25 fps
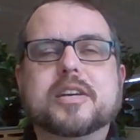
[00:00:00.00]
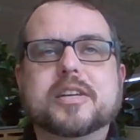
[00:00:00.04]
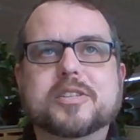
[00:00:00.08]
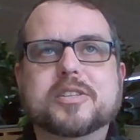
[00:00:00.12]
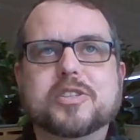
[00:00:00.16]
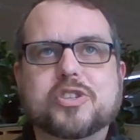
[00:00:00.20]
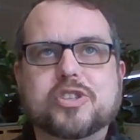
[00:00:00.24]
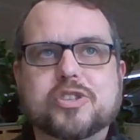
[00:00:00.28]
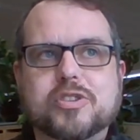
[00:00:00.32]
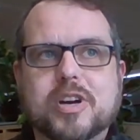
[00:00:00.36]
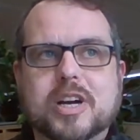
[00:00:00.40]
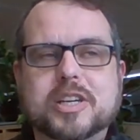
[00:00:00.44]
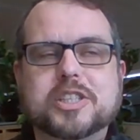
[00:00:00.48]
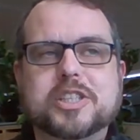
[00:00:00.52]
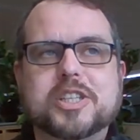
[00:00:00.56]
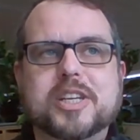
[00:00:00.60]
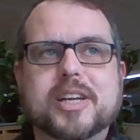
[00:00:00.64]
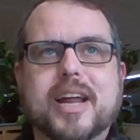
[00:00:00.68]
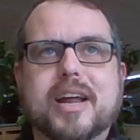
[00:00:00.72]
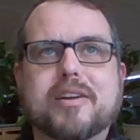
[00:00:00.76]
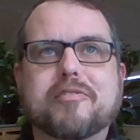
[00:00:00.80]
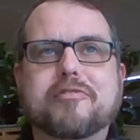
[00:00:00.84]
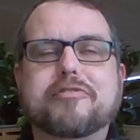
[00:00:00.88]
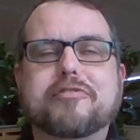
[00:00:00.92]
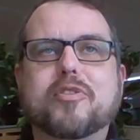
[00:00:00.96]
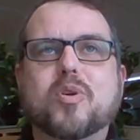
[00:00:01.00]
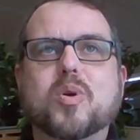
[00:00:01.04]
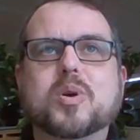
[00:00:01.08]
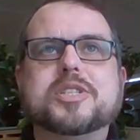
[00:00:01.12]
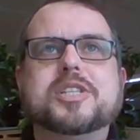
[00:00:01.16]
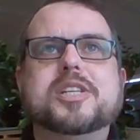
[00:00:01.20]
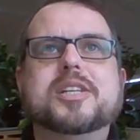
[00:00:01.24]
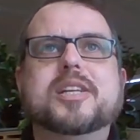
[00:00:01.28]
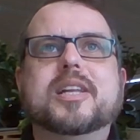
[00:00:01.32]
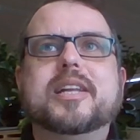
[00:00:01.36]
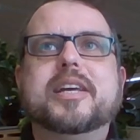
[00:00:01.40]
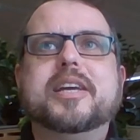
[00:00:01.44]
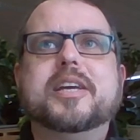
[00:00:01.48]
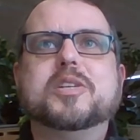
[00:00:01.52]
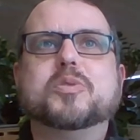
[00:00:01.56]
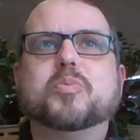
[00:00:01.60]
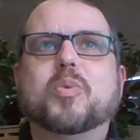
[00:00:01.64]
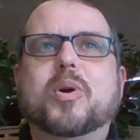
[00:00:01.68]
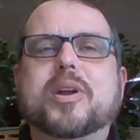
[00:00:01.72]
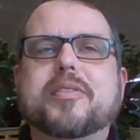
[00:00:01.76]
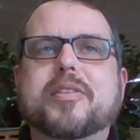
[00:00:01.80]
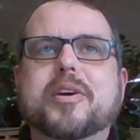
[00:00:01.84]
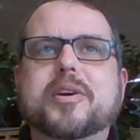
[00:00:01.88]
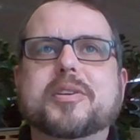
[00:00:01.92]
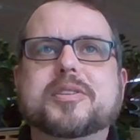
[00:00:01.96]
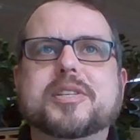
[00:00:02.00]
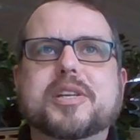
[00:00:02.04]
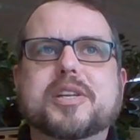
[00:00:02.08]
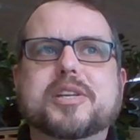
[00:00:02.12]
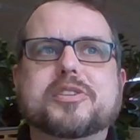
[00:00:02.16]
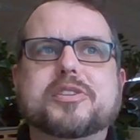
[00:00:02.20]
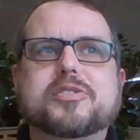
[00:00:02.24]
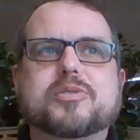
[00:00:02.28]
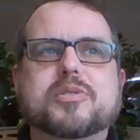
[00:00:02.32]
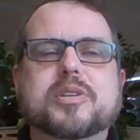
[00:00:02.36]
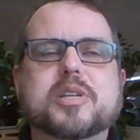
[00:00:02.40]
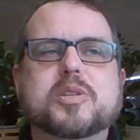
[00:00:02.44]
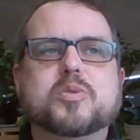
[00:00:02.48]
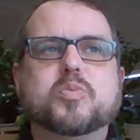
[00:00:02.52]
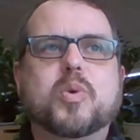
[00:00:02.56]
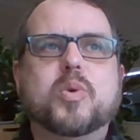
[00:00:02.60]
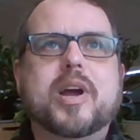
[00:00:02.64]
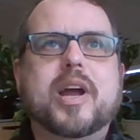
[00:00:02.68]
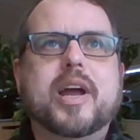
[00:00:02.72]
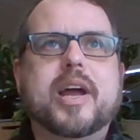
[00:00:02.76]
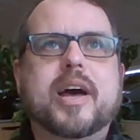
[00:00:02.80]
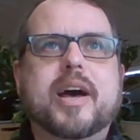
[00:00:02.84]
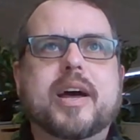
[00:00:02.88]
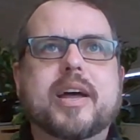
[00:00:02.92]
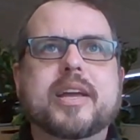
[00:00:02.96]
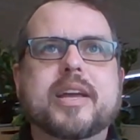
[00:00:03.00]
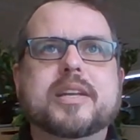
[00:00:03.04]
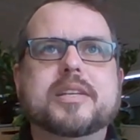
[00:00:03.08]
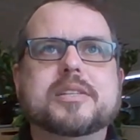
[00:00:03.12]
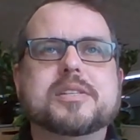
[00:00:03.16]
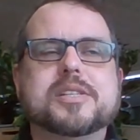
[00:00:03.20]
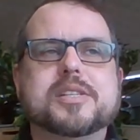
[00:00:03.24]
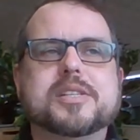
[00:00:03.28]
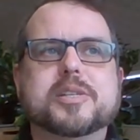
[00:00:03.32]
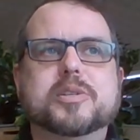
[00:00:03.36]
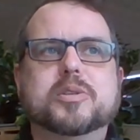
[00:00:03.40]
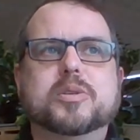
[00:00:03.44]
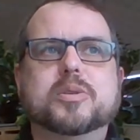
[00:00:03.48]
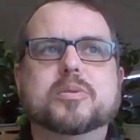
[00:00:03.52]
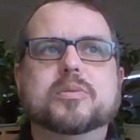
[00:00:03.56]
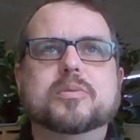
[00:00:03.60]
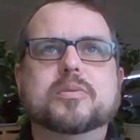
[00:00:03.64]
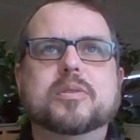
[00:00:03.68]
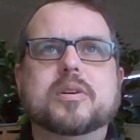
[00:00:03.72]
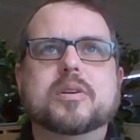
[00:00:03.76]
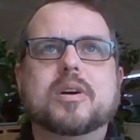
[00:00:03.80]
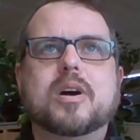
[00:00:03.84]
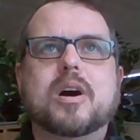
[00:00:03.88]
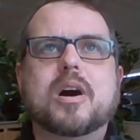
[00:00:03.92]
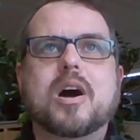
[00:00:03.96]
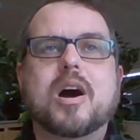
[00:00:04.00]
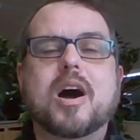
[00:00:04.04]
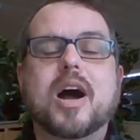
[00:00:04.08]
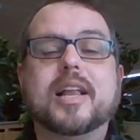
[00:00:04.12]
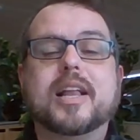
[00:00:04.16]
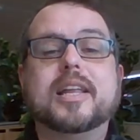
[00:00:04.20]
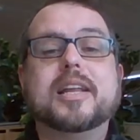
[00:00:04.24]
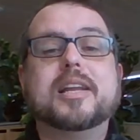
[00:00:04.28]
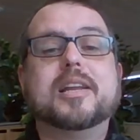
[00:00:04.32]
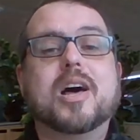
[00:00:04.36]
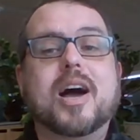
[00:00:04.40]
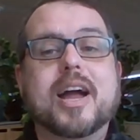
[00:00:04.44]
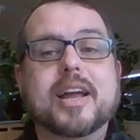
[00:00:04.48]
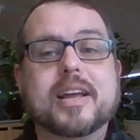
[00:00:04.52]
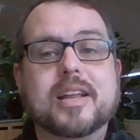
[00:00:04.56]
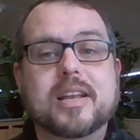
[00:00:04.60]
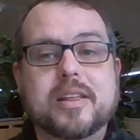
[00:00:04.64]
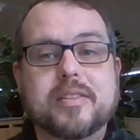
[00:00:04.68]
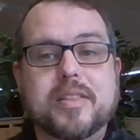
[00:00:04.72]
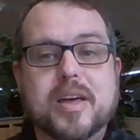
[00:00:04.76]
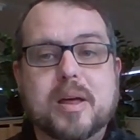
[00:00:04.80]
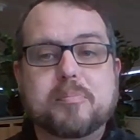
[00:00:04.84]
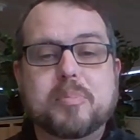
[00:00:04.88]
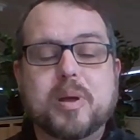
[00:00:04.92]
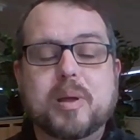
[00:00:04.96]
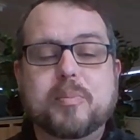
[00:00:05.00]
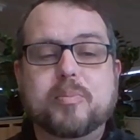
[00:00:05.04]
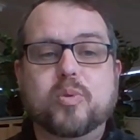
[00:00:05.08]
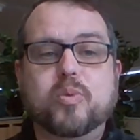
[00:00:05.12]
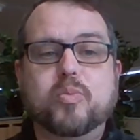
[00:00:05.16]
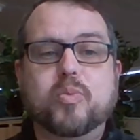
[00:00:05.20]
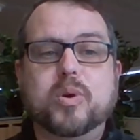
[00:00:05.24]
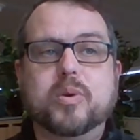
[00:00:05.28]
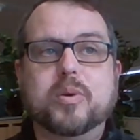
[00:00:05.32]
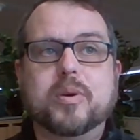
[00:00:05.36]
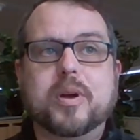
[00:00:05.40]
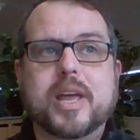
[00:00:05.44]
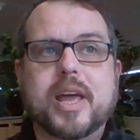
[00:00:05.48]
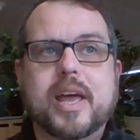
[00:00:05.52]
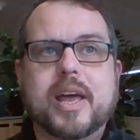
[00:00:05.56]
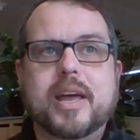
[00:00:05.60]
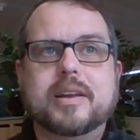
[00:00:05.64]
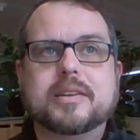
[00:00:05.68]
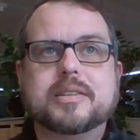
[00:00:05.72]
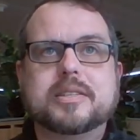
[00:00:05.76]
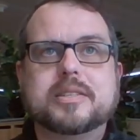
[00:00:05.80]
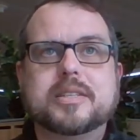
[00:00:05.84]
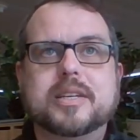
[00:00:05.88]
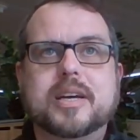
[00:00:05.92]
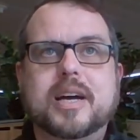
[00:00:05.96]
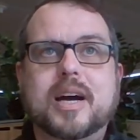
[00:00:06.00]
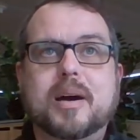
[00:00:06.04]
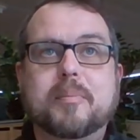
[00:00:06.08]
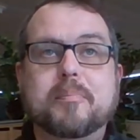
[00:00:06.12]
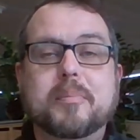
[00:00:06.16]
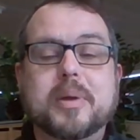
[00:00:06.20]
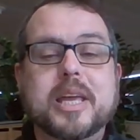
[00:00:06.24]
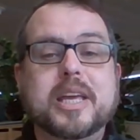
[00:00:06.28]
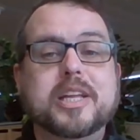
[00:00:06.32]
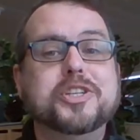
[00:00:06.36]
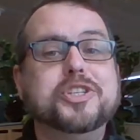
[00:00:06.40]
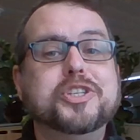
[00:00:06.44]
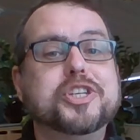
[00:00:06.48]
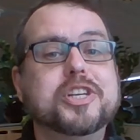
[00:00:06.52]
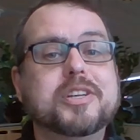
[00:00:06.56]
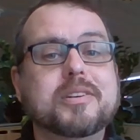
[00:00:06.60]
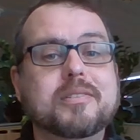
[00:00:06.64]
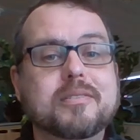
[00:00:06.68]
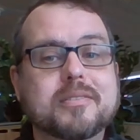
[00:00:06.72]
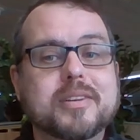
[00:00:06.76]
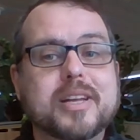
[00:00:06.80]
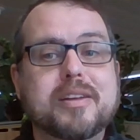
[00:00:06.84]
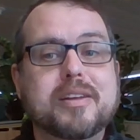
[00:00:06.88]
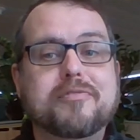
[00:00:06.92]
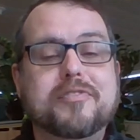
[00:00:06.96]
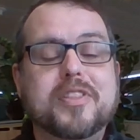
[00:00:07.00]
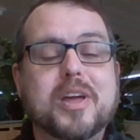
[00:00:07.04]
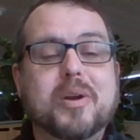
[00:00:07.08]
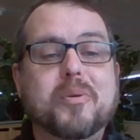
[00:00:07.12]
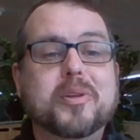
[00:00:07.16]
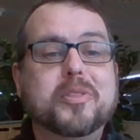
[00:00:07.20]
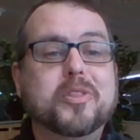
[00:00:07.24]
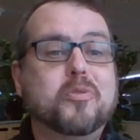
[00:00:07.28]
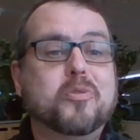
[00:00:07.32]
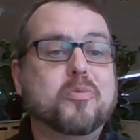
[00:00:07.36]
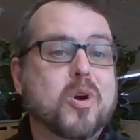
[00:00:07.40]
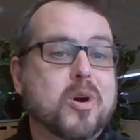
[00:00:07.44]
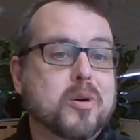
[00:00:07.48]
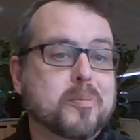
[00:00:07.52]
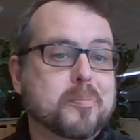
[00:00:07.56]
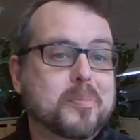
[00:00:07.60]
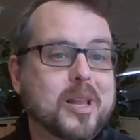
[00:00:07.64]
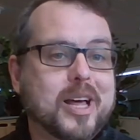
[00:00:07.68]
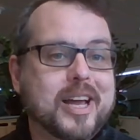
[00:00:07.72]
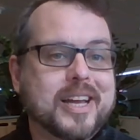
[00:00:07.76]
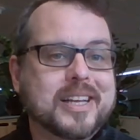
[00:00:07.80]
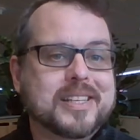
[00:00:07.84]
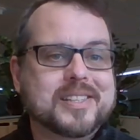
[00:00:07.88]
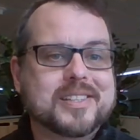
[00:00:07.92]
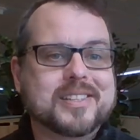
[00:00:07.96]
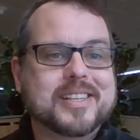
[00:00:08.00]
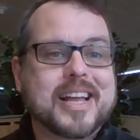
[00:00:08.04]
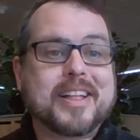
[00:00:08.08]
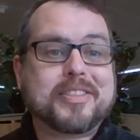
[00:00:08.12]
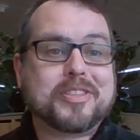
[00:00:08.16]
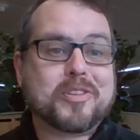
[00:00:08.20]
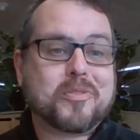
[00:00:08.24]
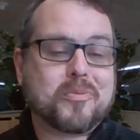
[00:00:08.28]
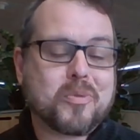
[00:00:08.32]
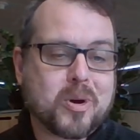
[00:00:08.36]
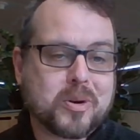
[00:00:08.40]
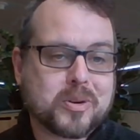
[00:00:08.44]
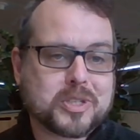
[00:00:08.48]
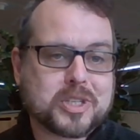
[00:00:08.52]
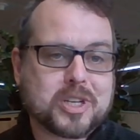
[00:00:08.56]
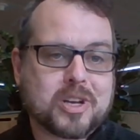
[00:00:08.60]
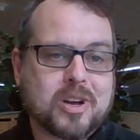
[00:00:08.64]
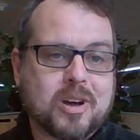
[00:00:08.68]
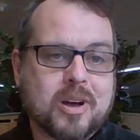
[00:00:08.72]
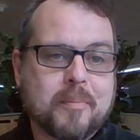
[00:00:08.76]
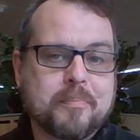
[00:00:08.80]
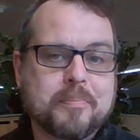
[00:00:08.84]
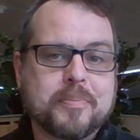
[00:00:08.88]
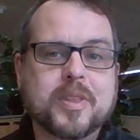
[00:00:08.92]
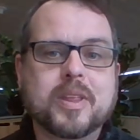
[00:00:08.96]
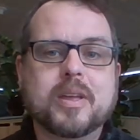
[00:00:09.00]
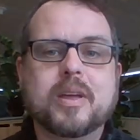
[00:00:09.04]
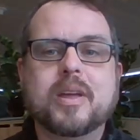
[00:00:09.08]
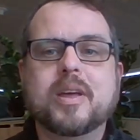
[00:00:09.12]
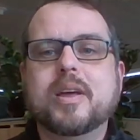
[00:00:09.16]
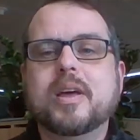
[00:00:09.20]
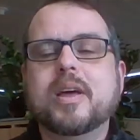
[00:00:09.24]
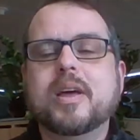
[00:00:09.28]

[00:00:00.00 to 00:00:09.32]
construction, unfortunately, is one of those industries where it is still highly likely that people will get um, injured if they're in the wrong place at the wrong time.